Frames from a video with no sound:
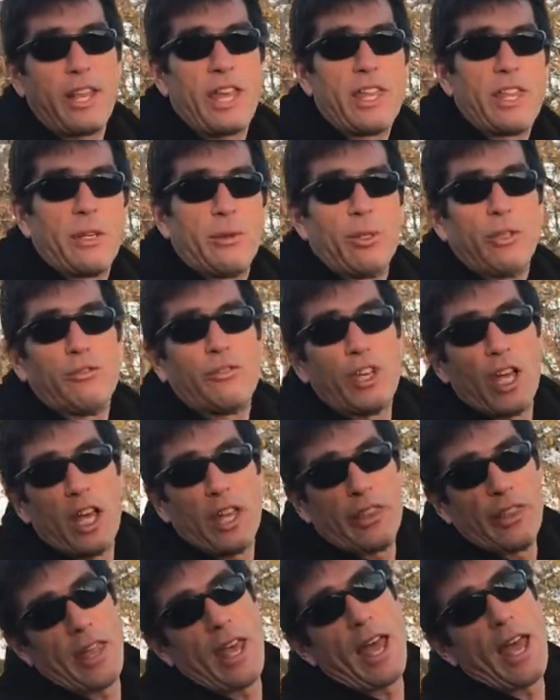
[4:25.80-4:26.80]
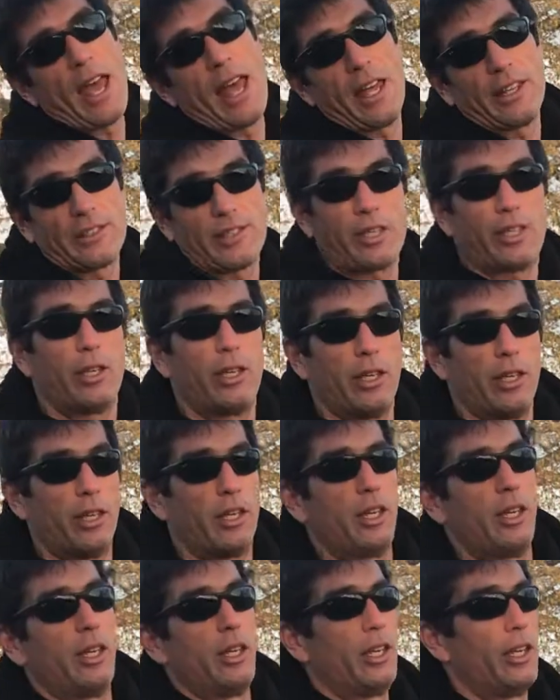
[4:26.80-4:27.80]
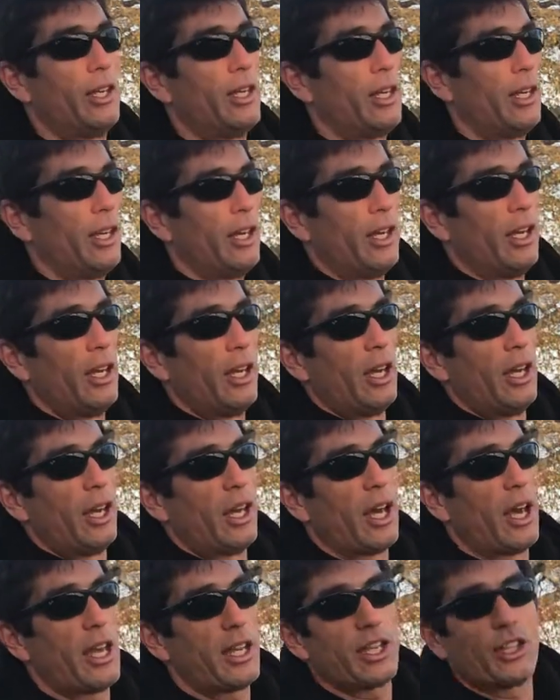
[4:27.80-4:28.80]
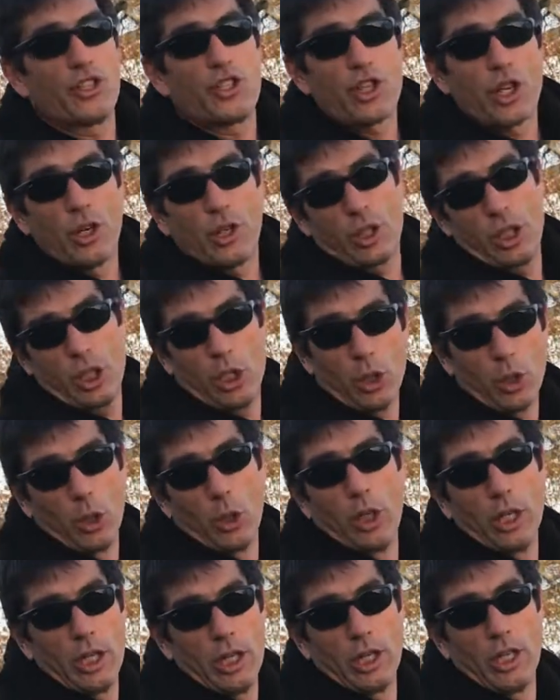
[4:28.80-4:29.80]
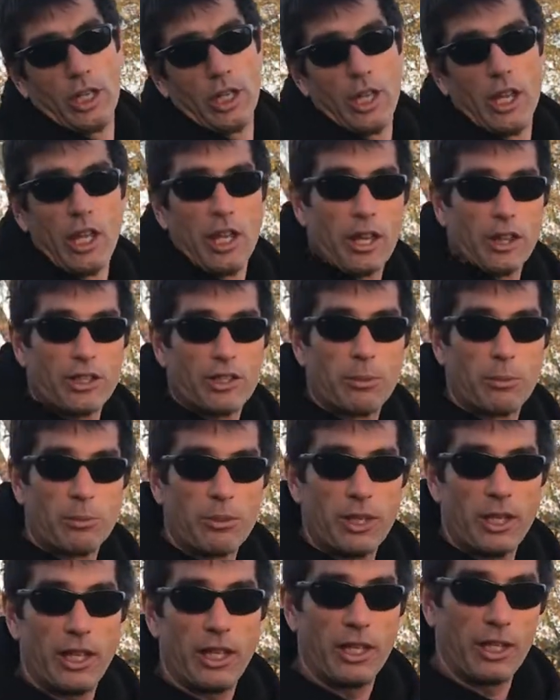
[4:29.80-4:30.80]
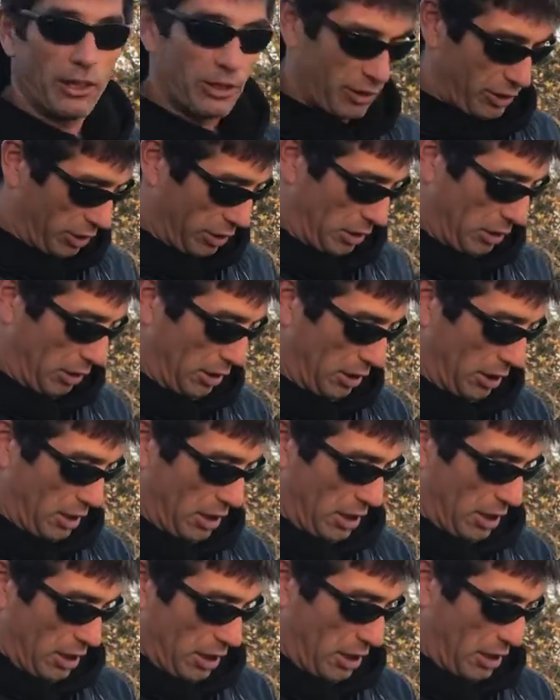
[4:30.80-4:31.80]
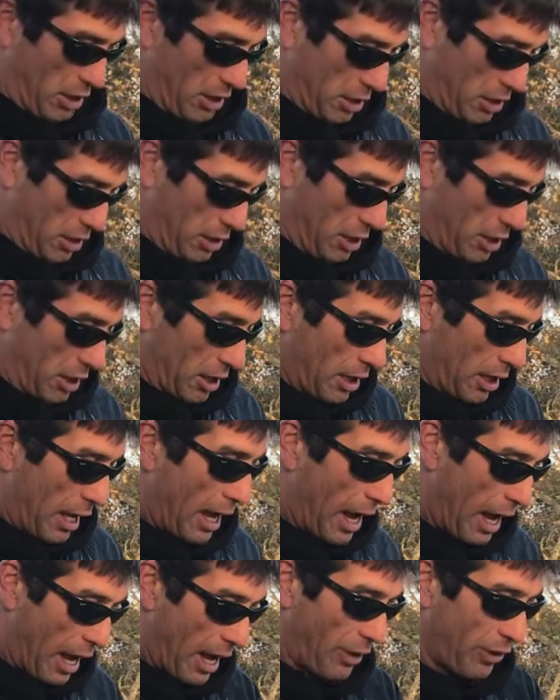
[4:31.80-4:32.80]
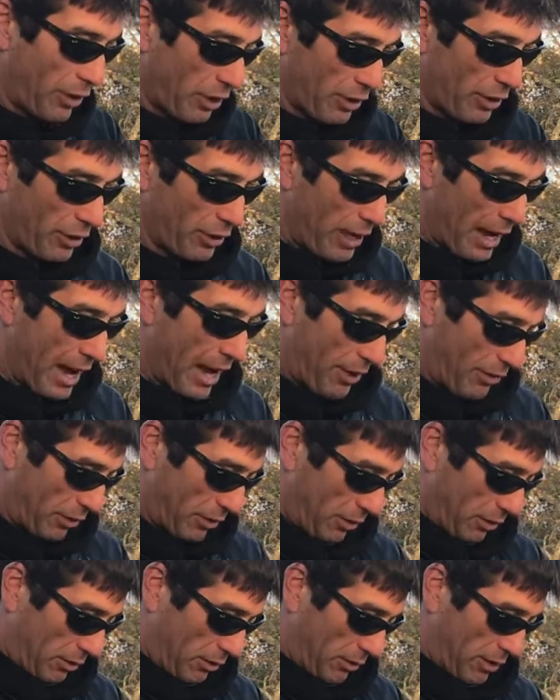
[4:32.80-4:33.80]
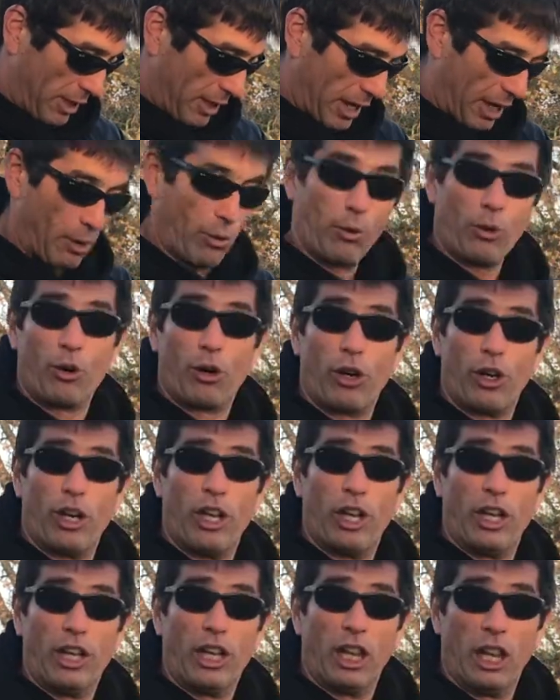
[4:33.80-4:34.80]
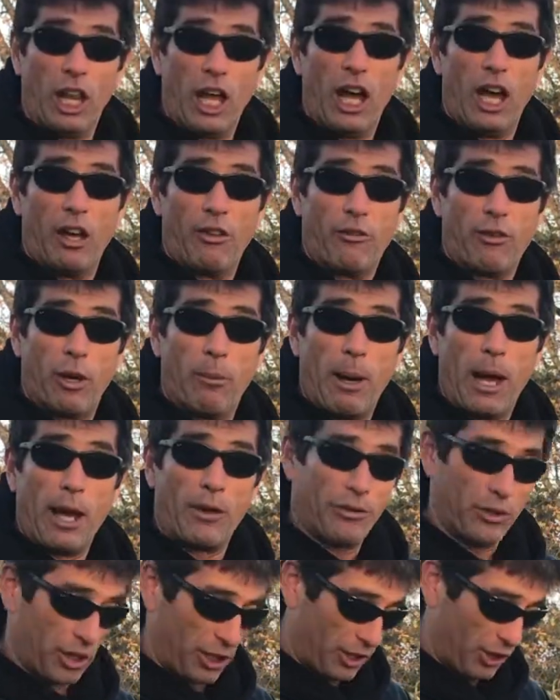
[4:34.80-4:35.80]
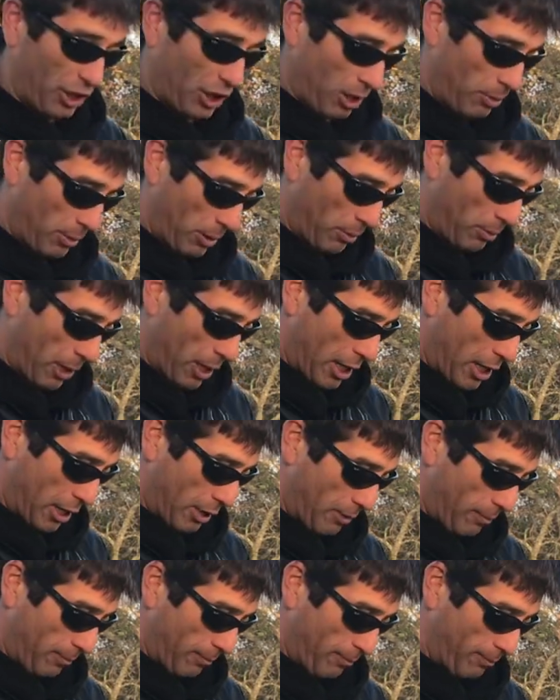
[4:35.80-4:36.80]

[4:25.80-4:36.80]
now that we've done that, I can show you some things other than that I really love about this sleeping bag.